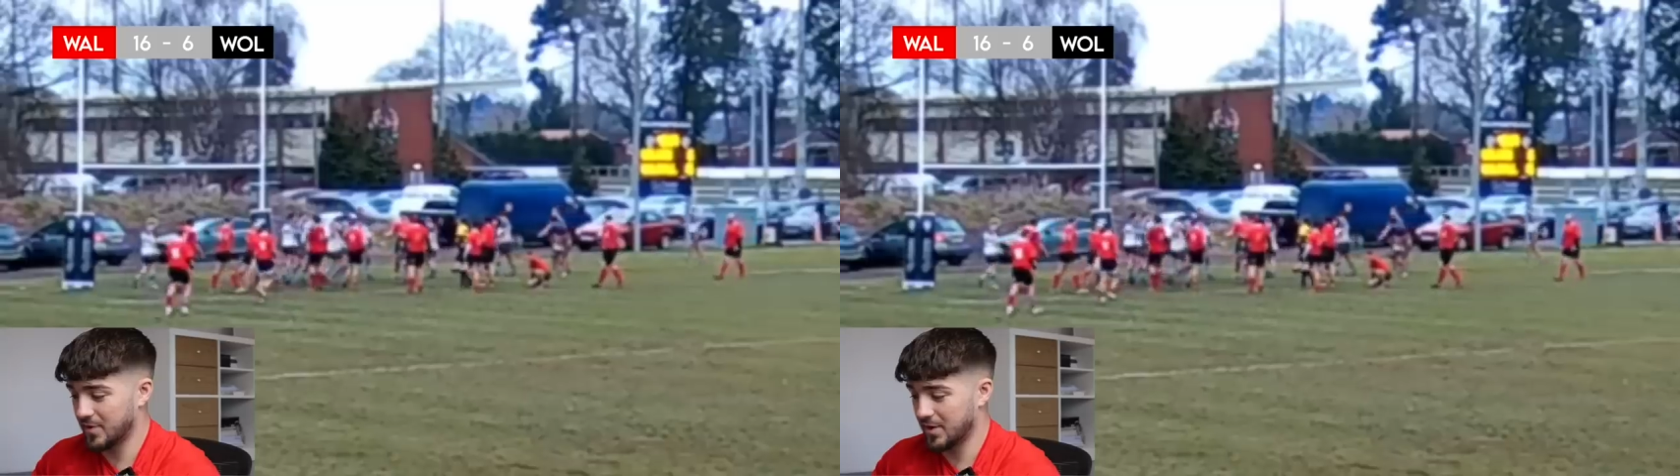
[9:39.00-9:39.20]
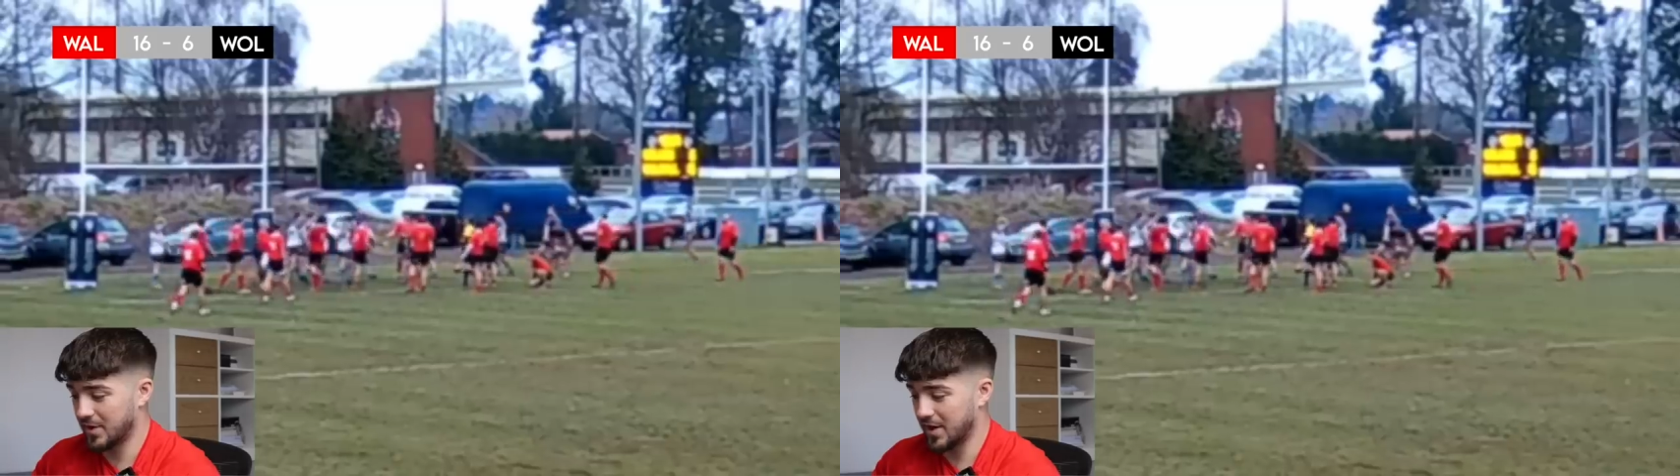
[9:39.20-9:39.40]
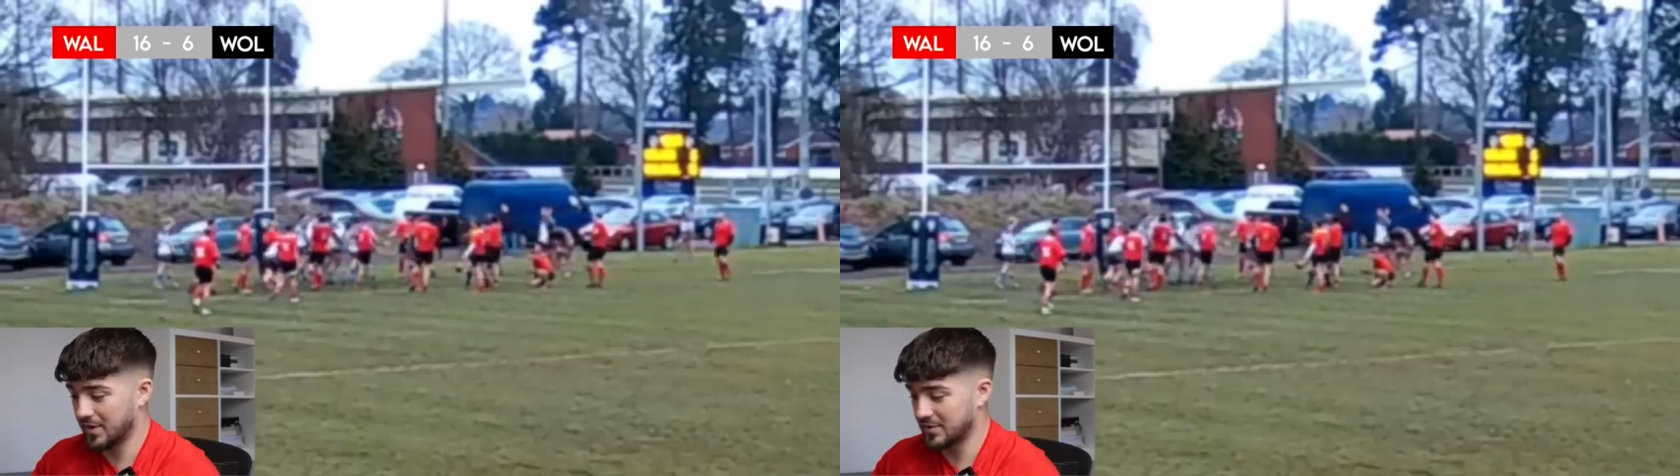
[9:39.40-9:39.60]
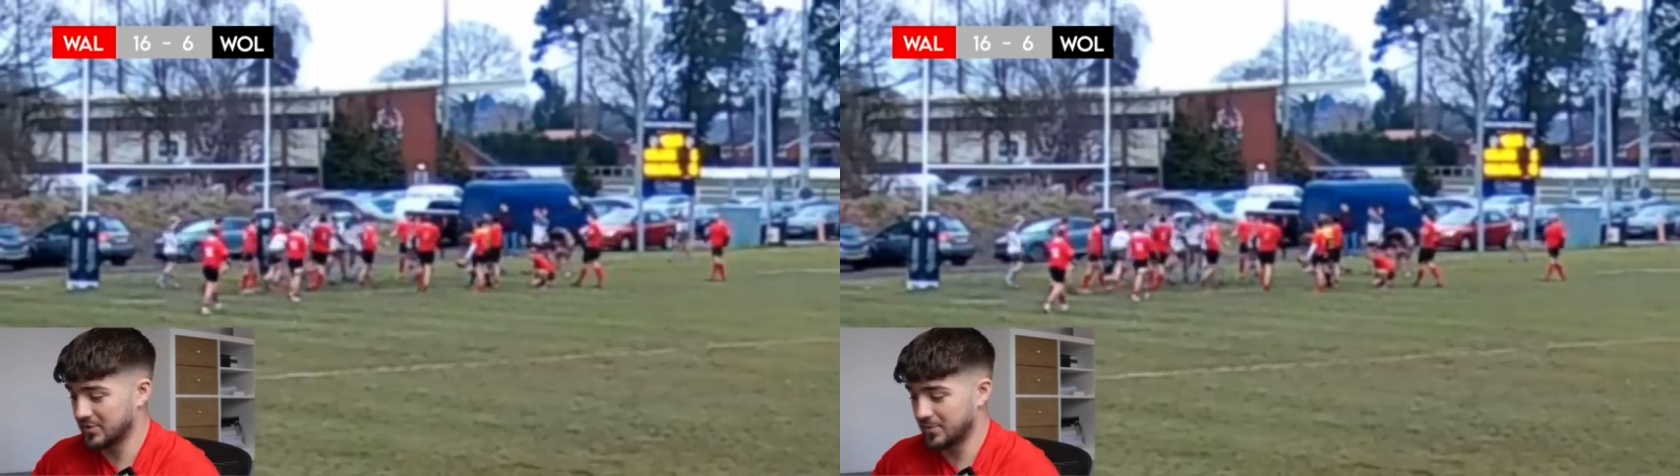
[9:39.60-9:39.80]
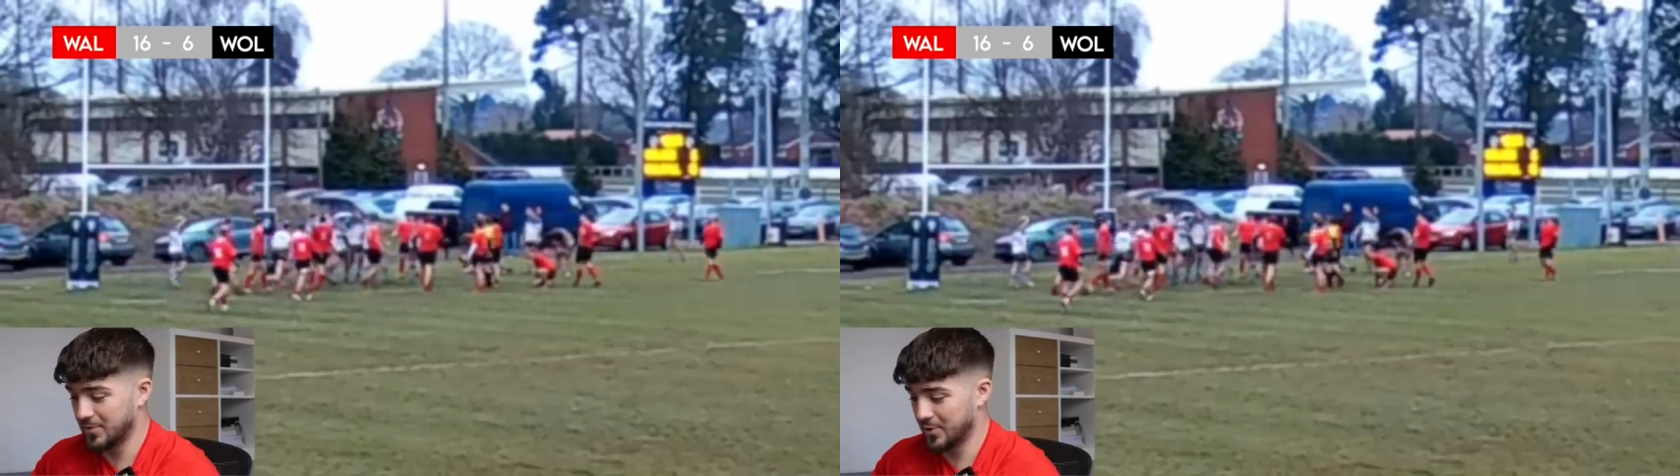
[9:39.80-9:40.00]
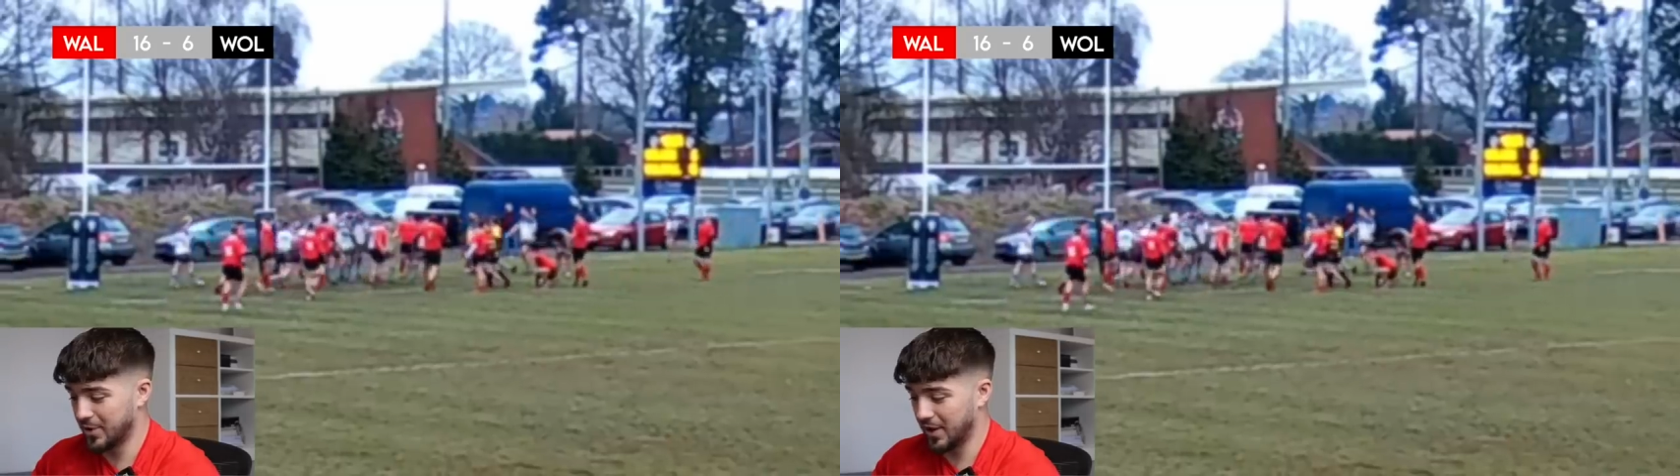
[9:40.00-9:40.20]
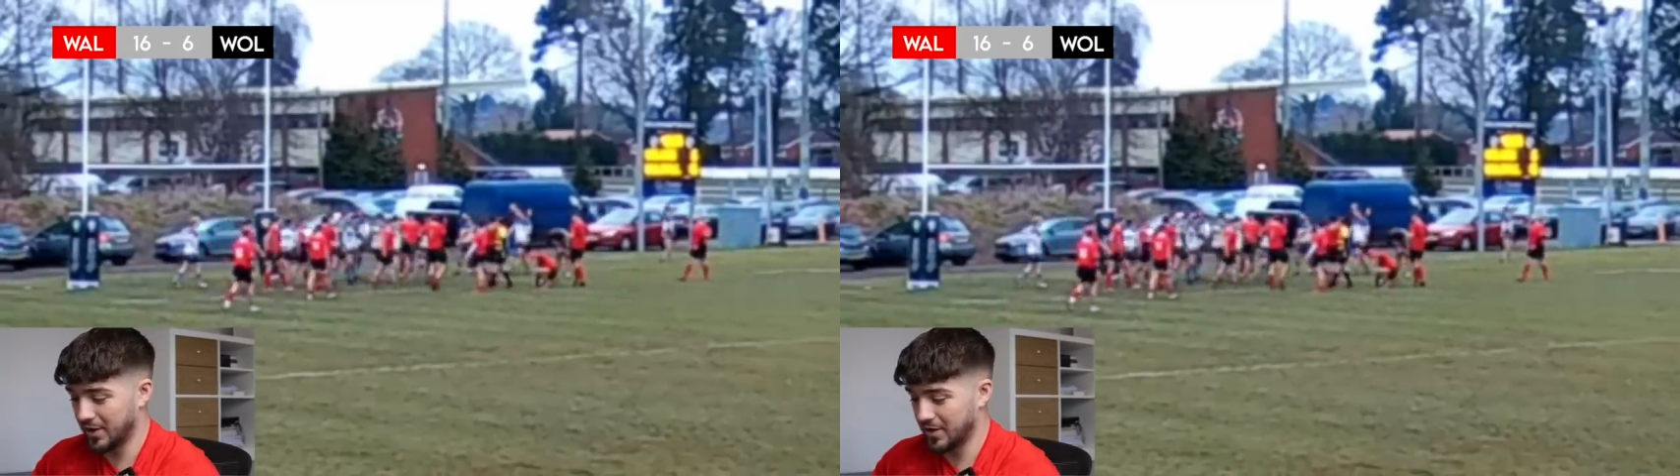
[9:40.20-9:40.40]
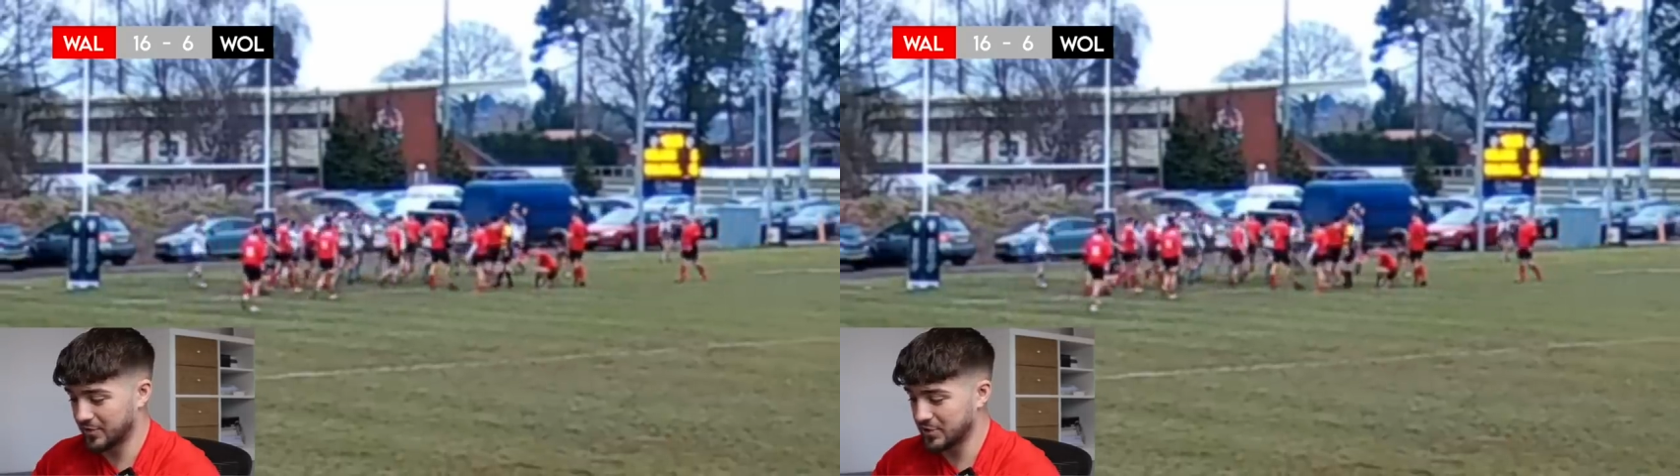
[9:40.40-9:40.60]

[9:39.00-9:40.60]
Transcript: Again, some more kicking off